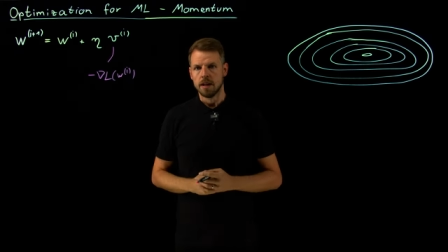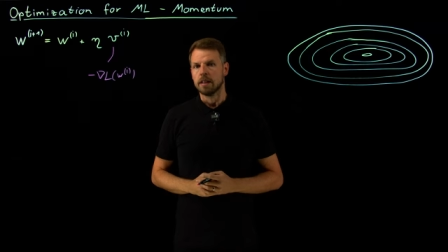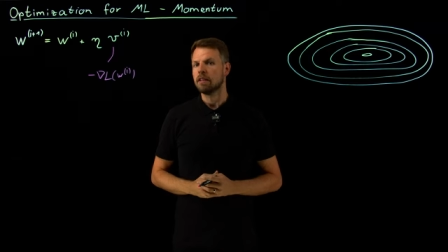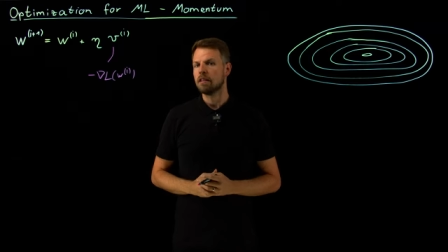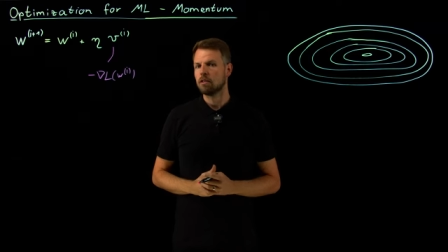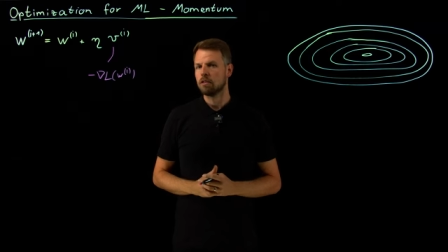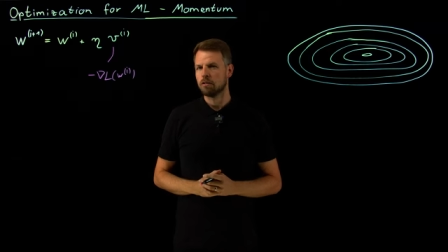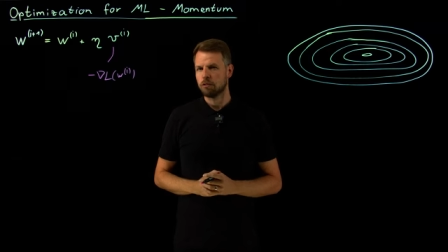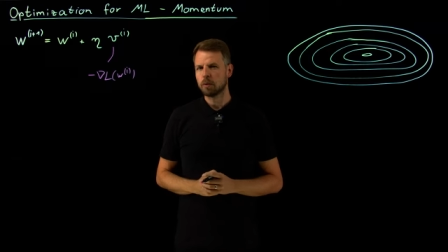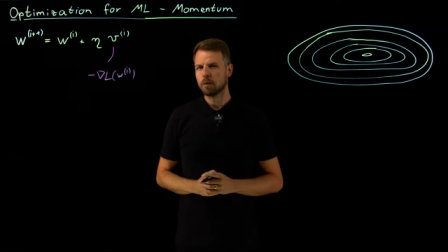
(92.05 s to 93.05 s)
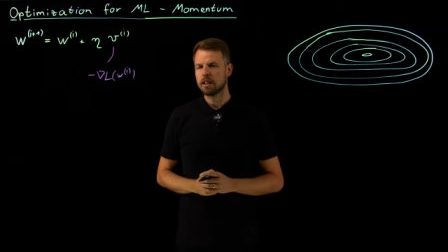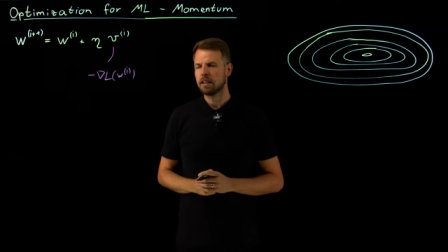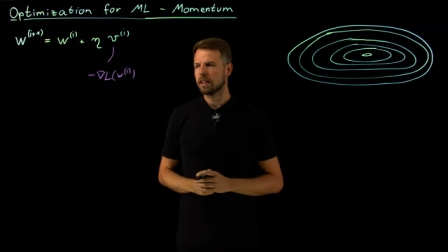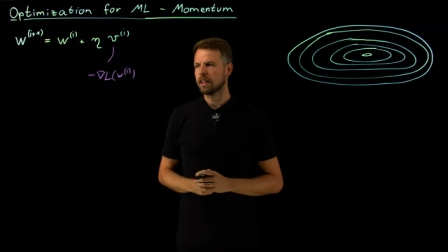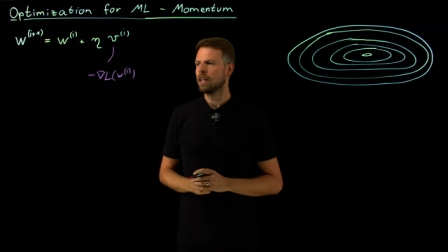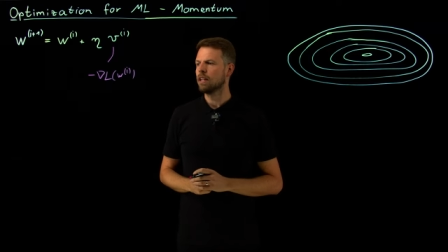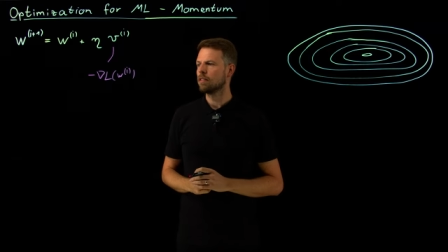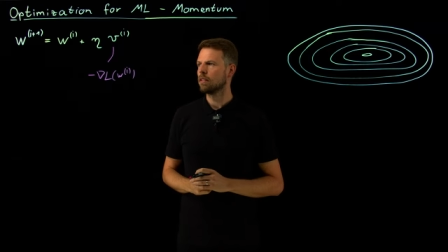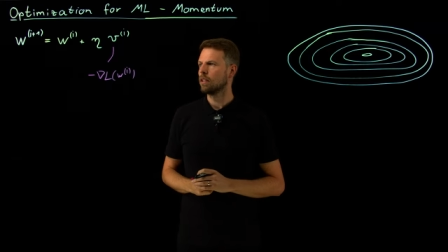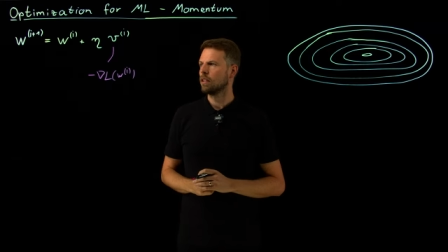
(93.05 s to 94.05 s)
This is frequently the case
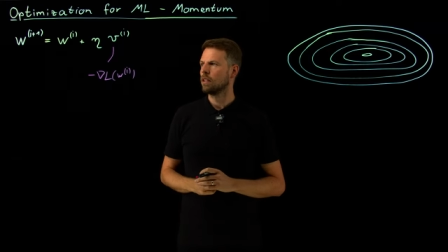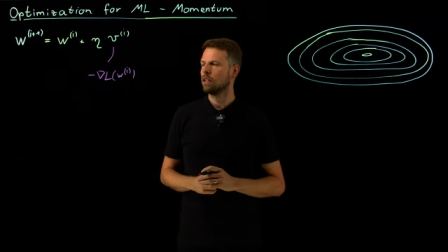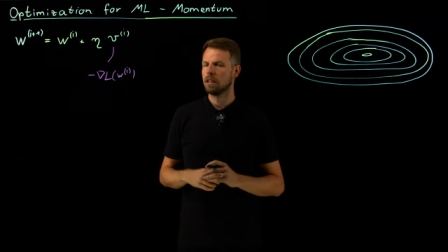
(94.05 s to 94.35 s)
in,